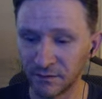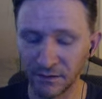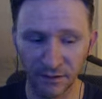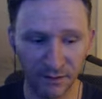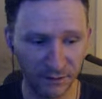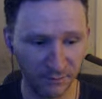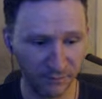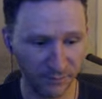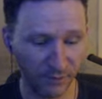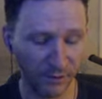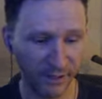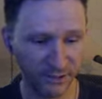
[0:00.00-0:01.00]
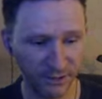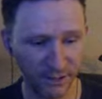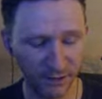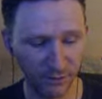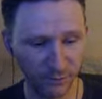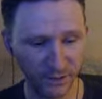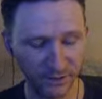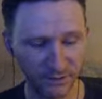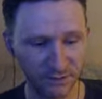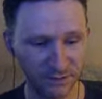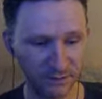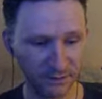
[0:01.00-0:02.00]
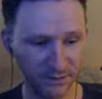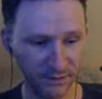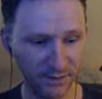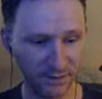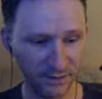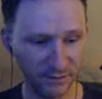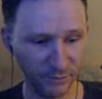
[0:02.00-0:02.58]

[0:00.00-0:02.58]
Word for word: Um, oh, actually, I know because uh,